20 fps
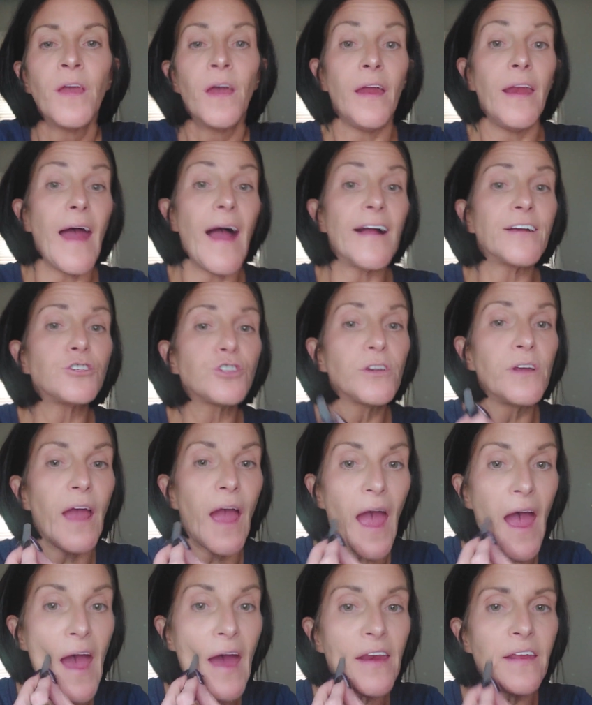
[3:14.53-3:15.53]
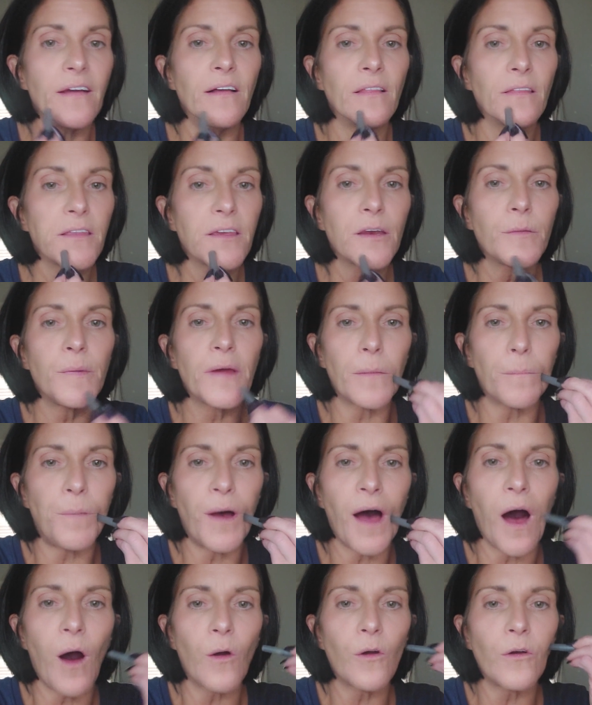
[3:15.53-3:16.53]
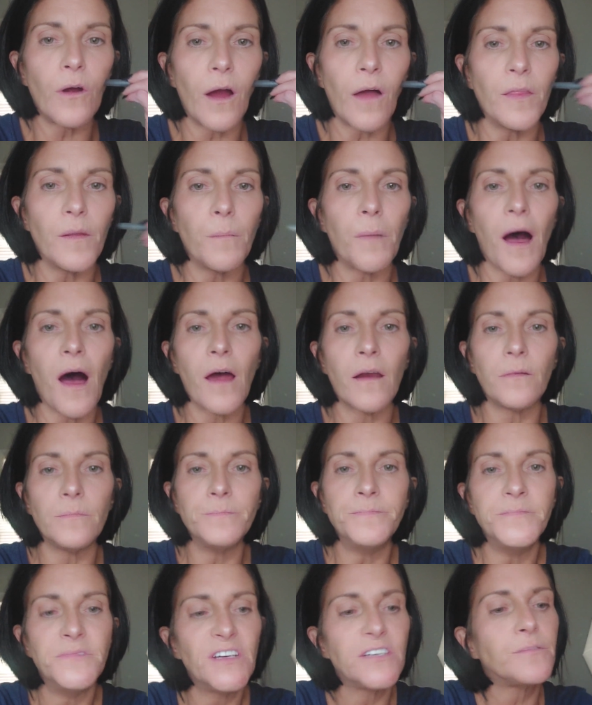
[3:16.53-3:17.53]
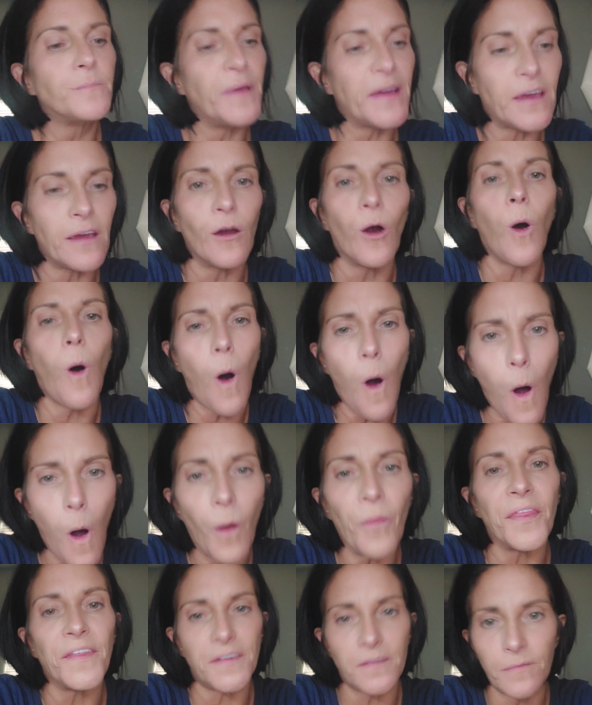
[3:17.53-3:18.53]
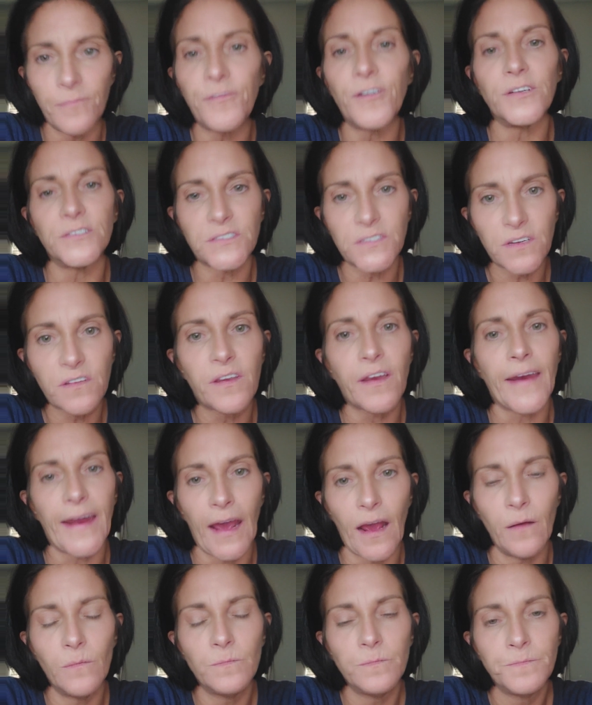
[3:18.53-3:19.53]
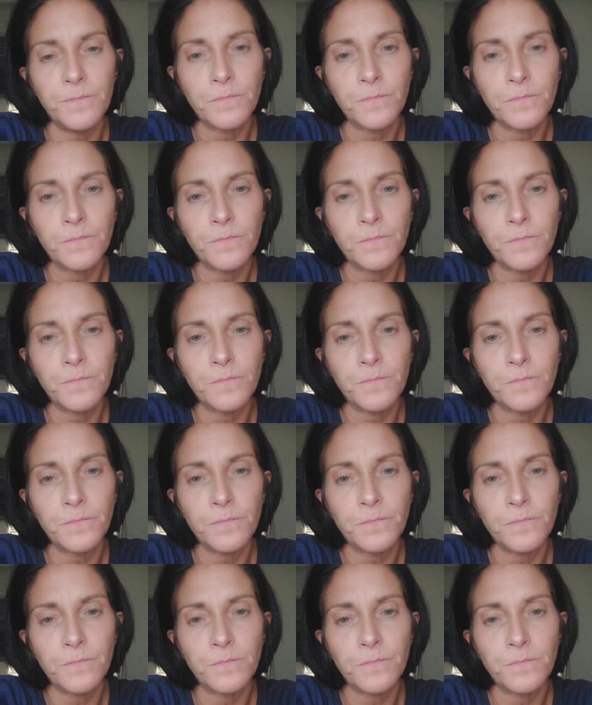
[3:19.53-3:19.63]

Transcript: and actually adding a little bit of powder on the bottom is making all the difference today.